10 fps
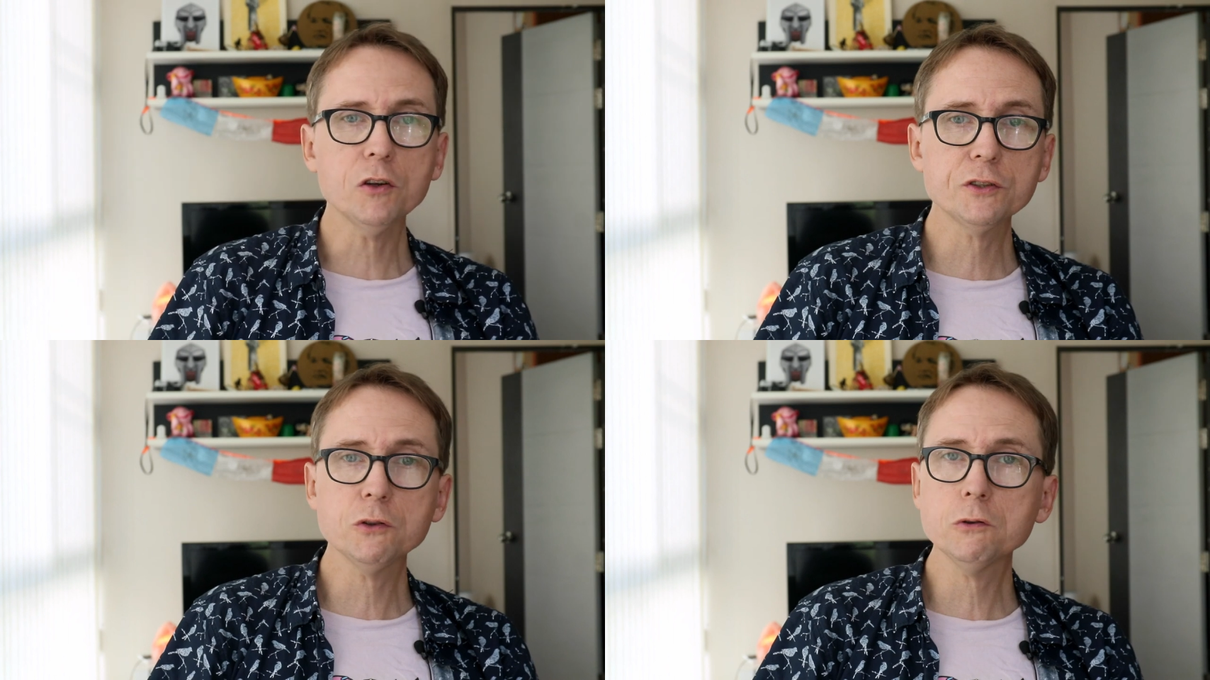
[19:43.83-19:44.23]

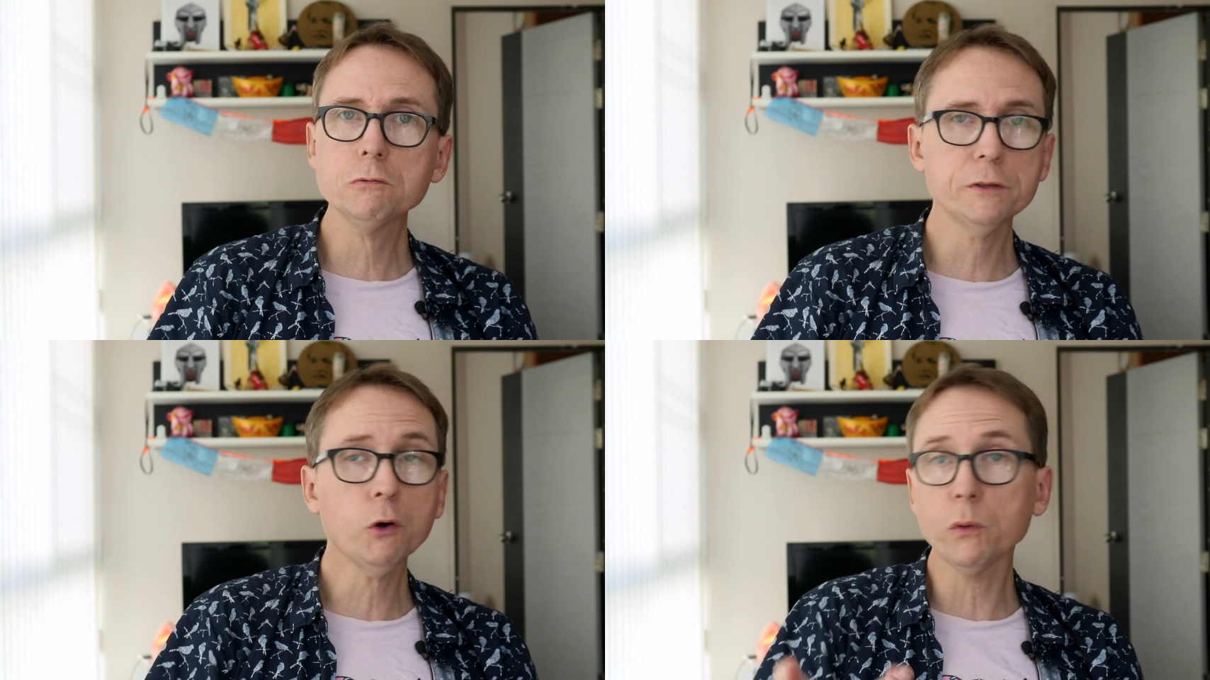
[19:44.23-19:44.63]

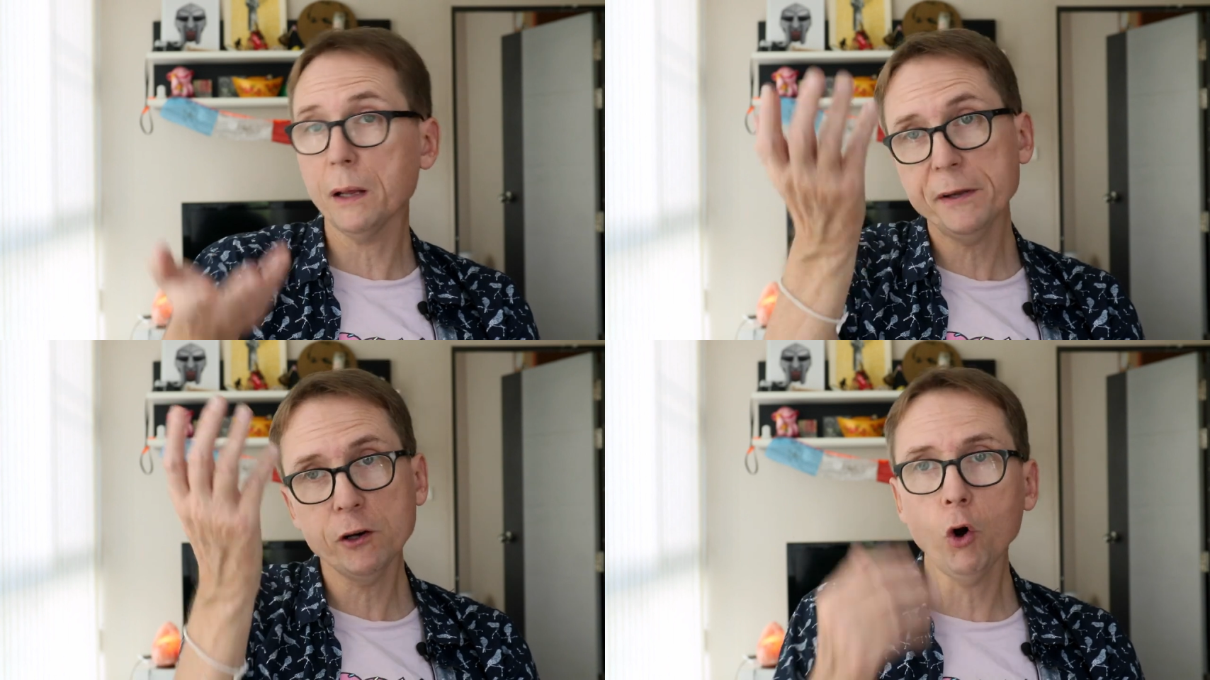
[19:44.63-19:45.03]
also, you know,
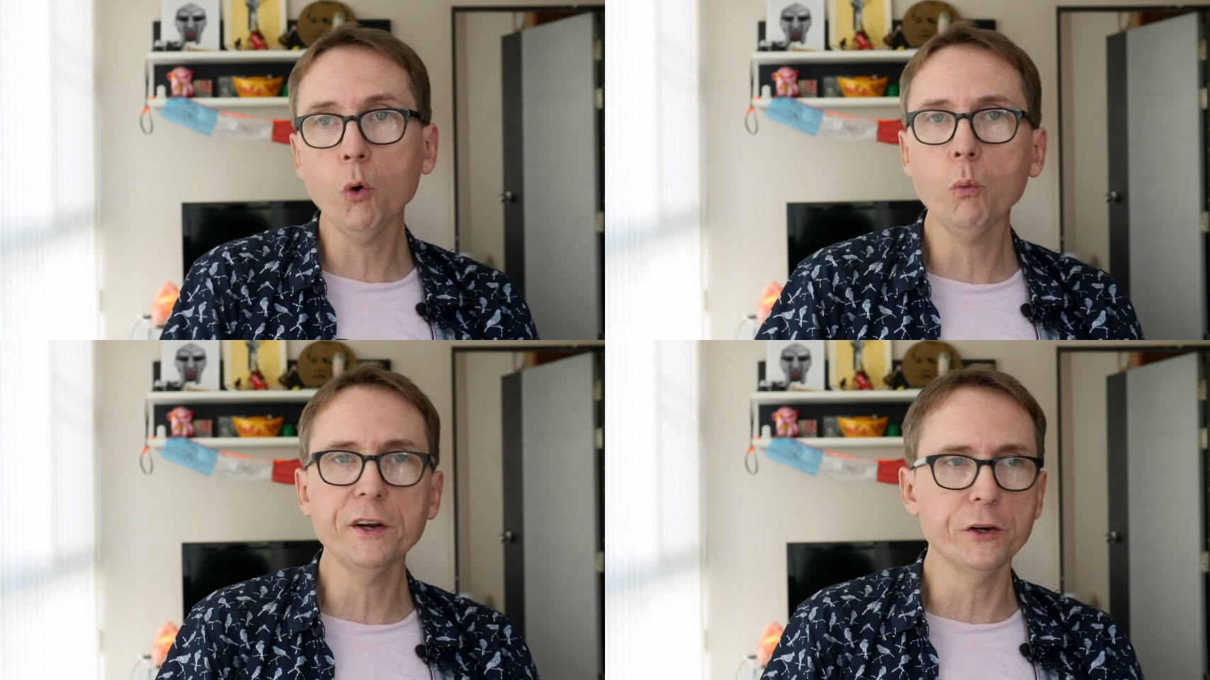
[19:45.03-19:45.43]
let me know
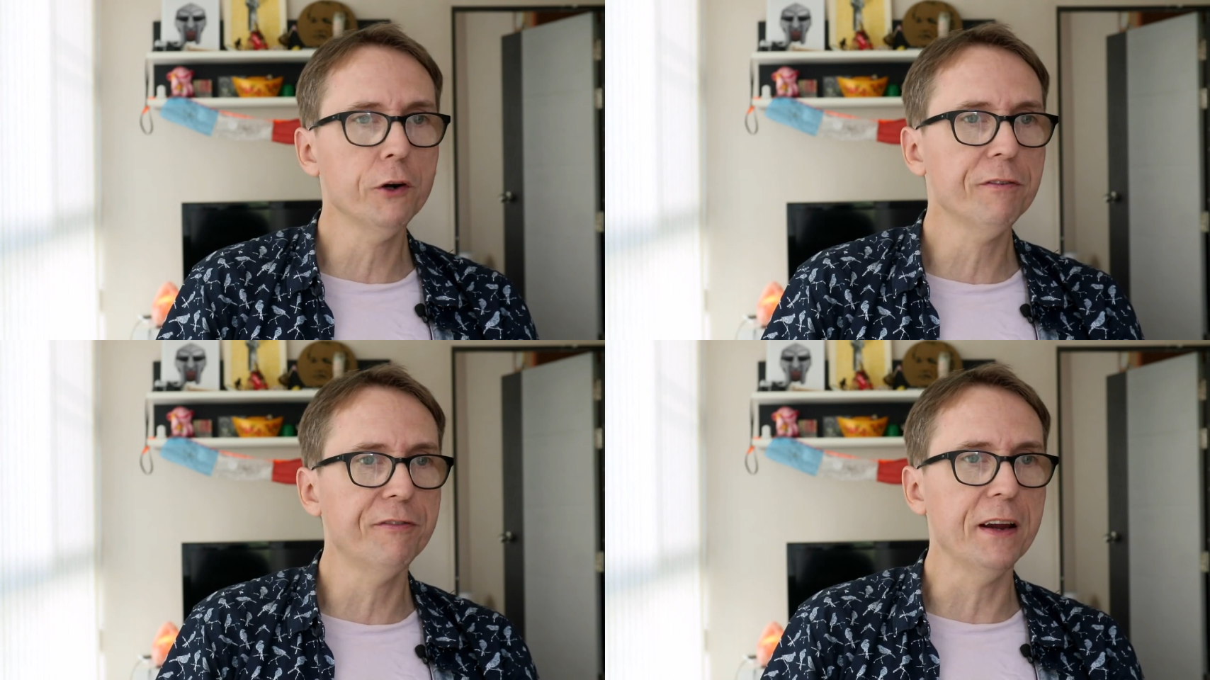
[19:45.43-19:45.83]
what
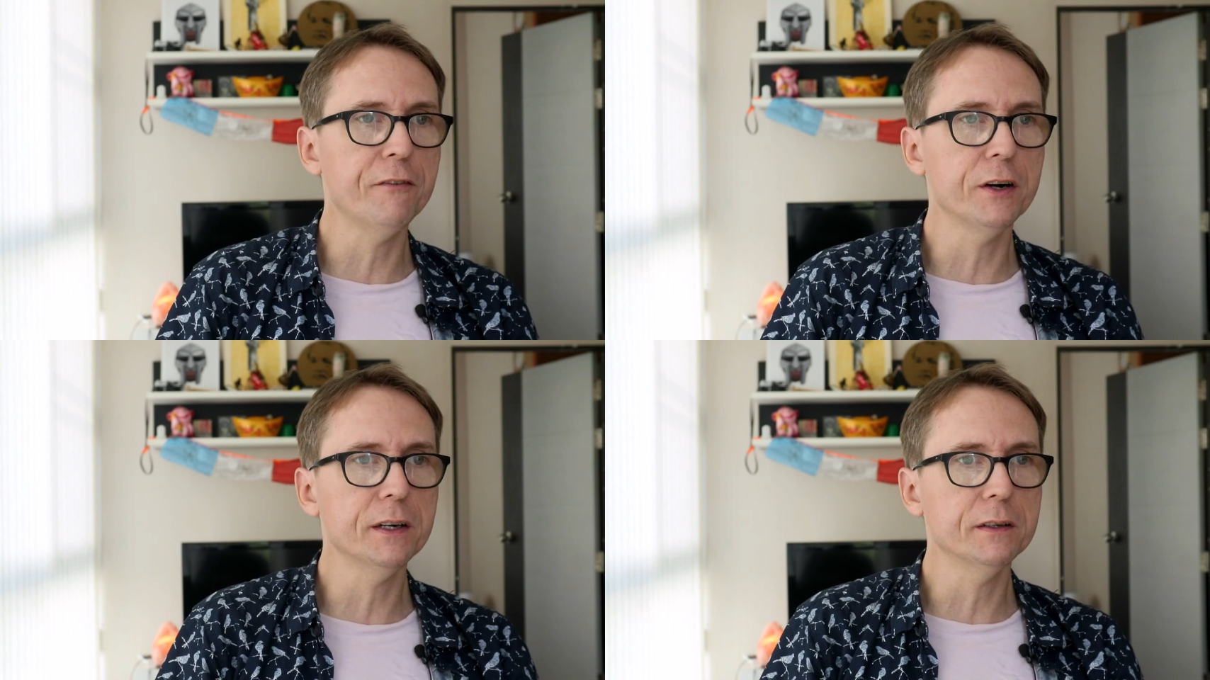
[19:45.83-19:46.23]
your
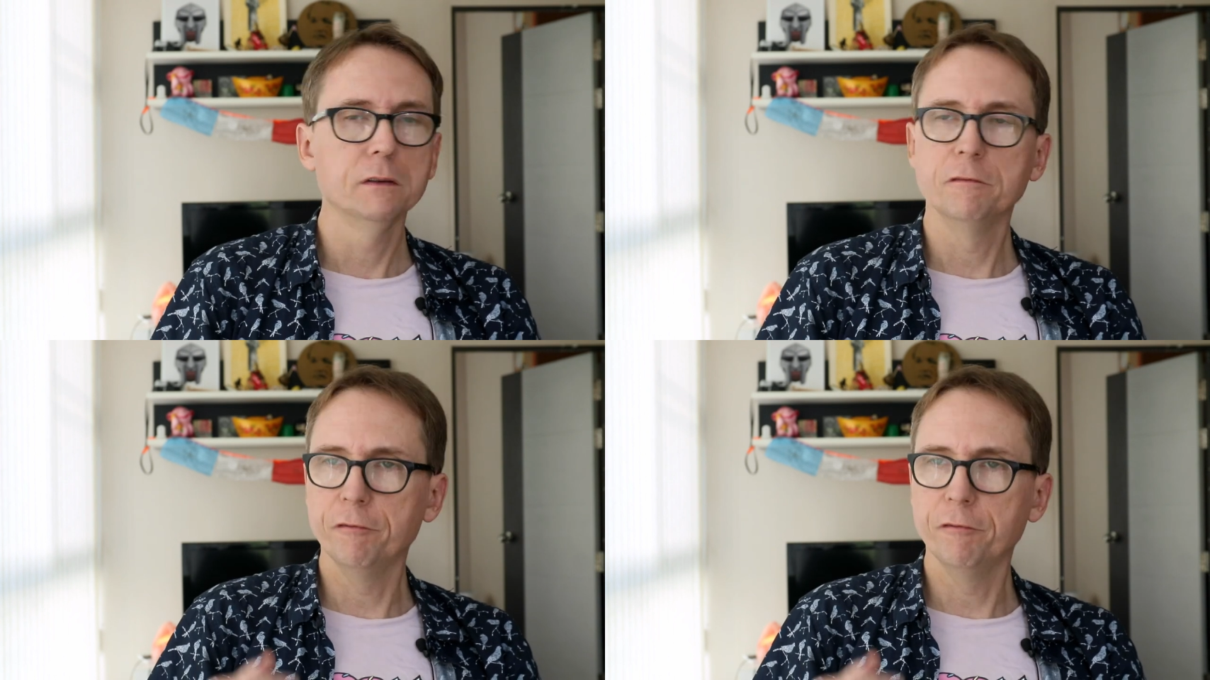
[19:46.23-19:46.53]
favorite